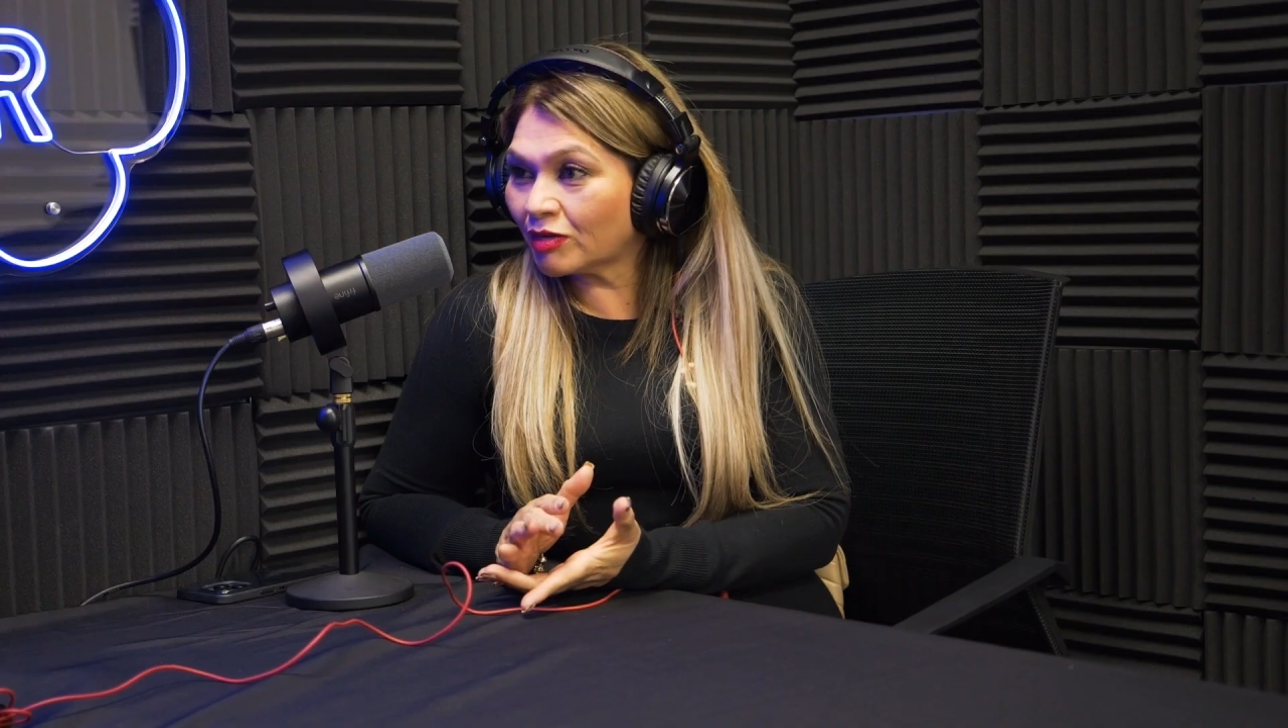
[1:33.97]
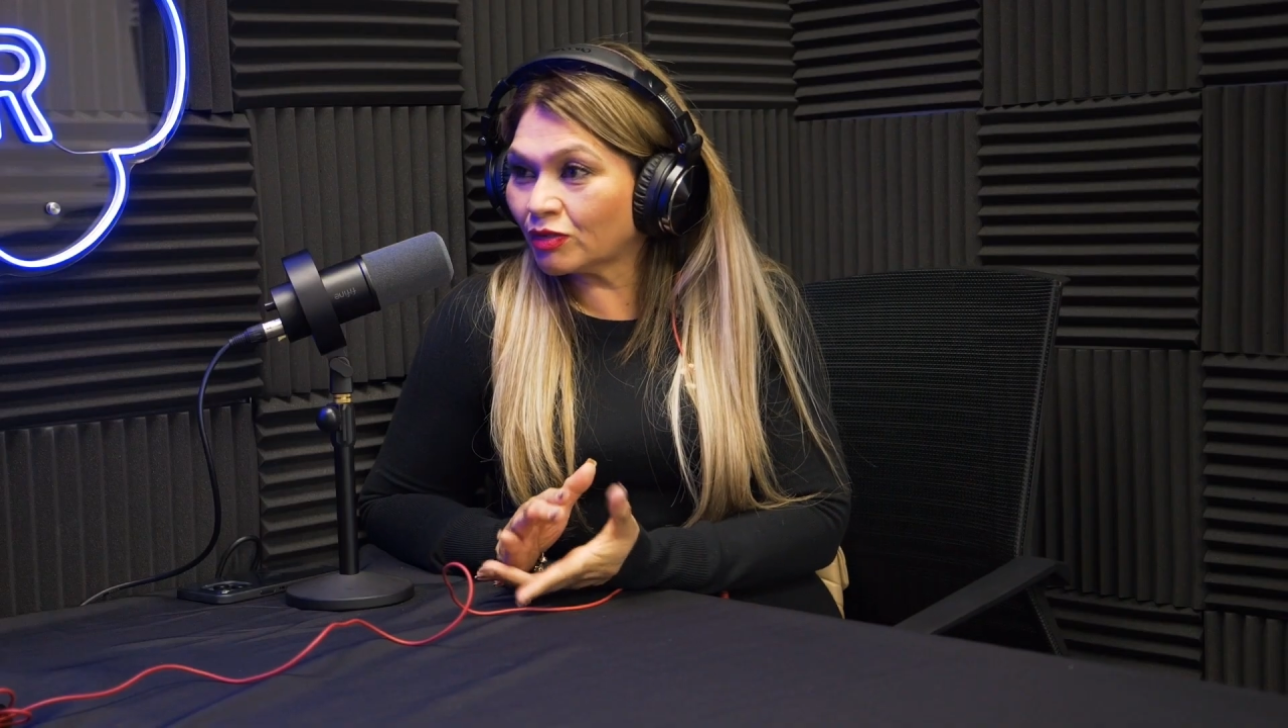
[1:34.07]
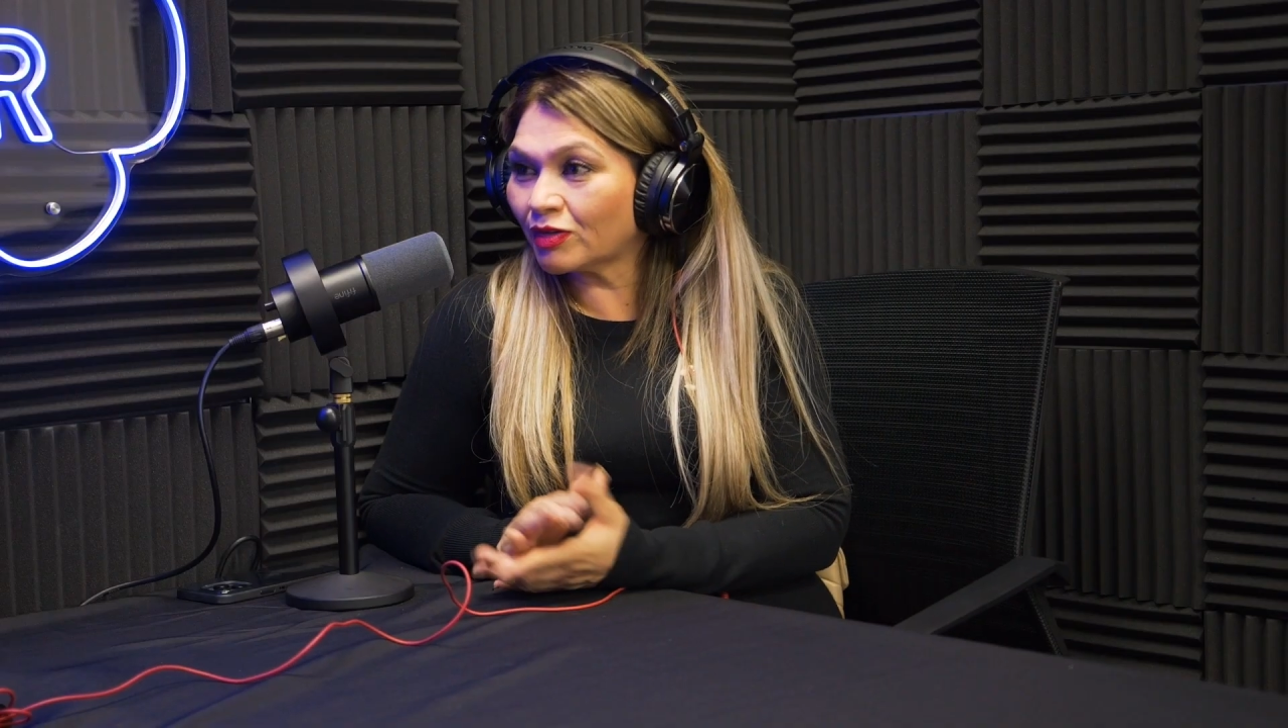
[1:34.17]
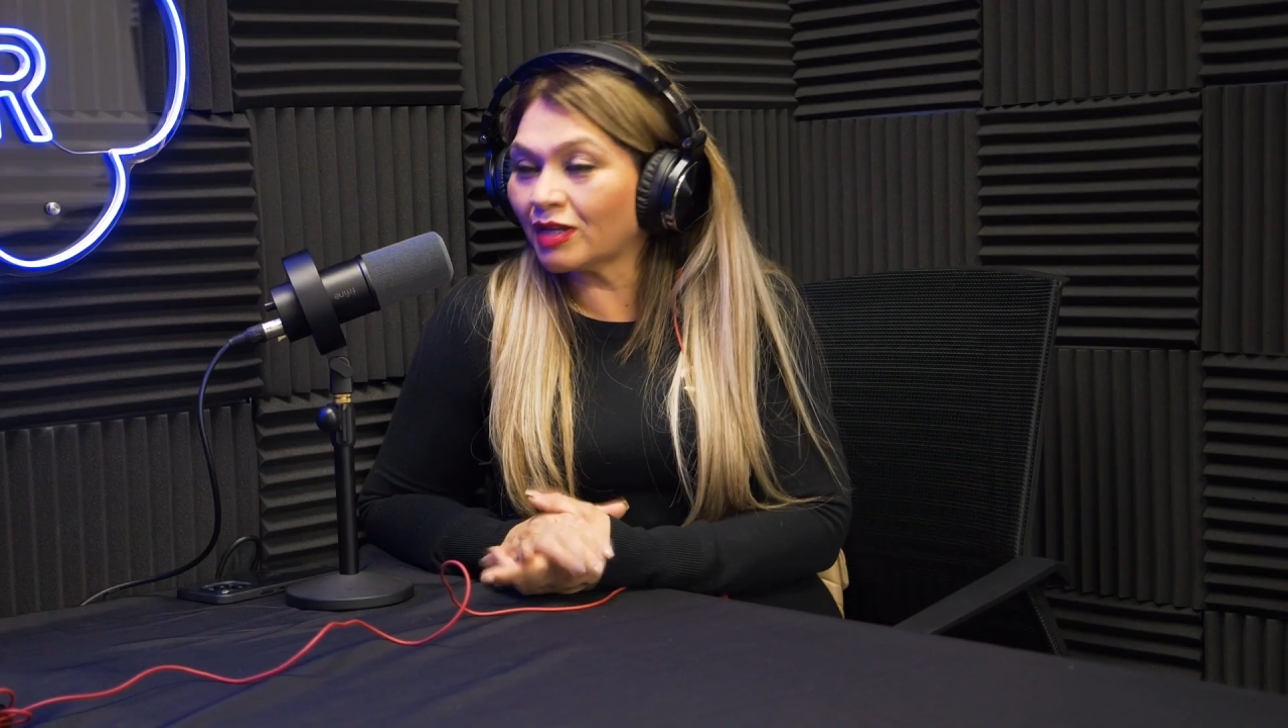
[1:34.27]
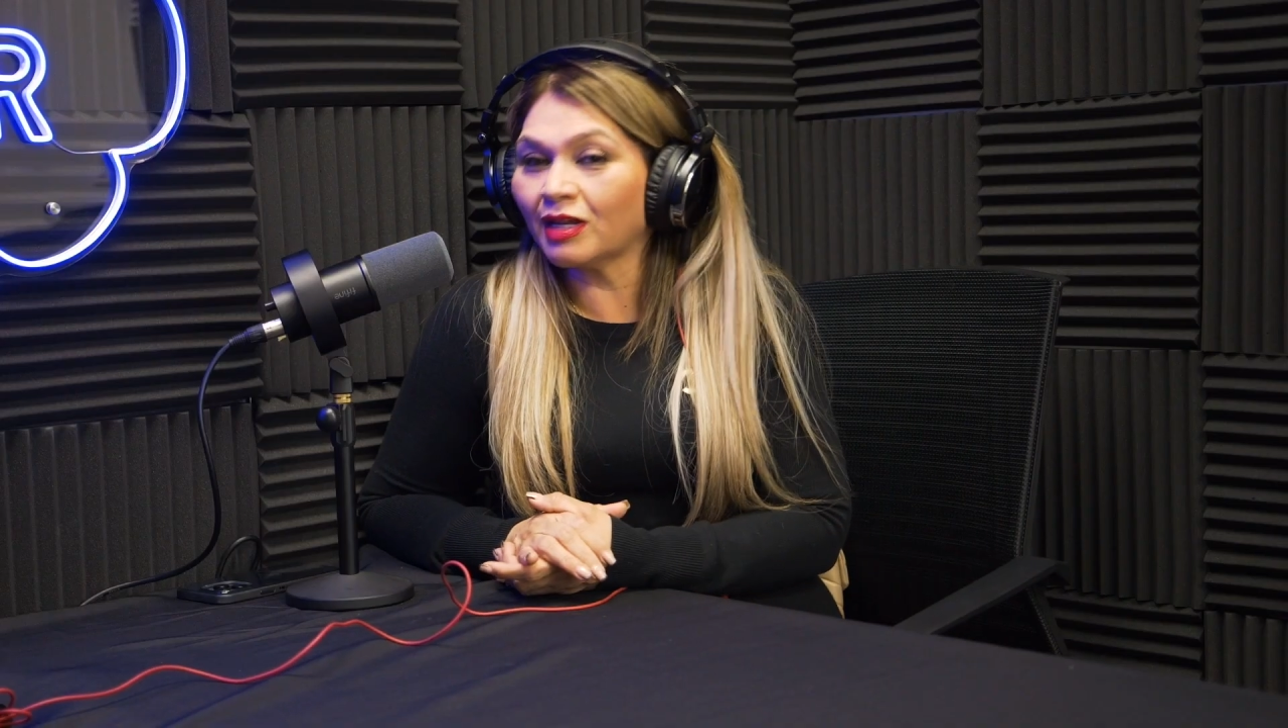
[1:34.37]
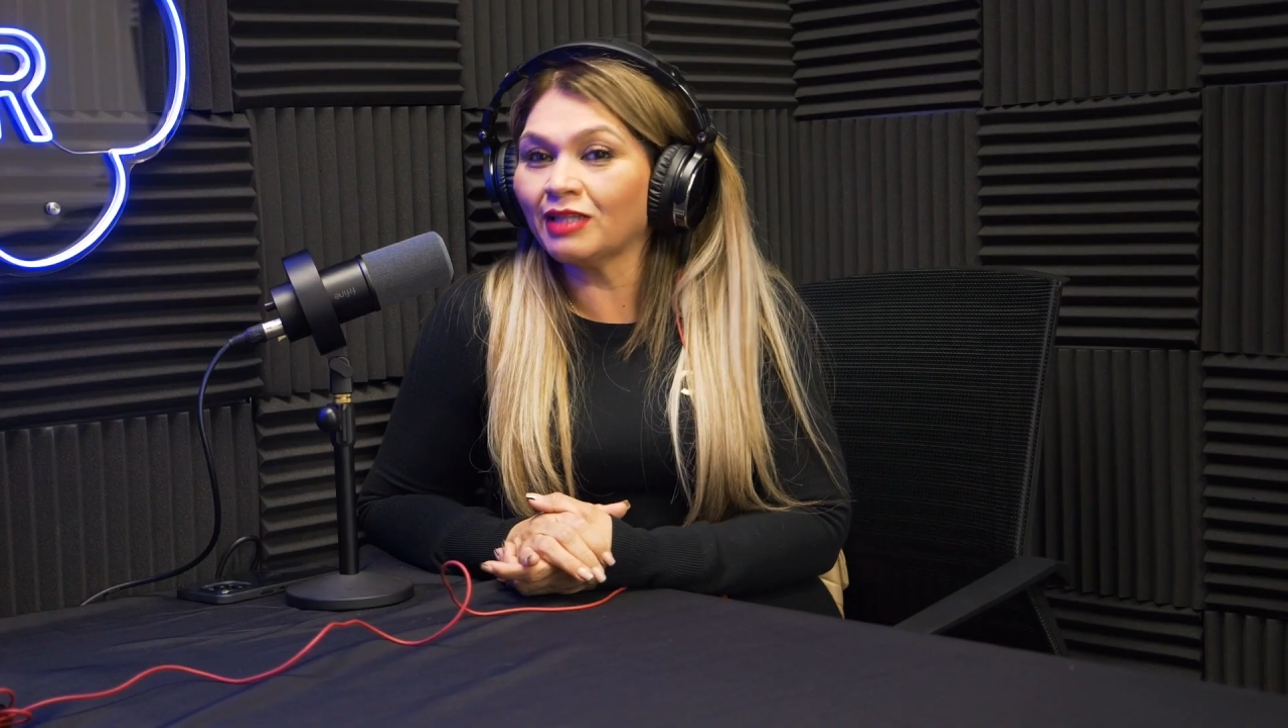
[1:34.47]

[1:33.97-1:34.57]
Arizona in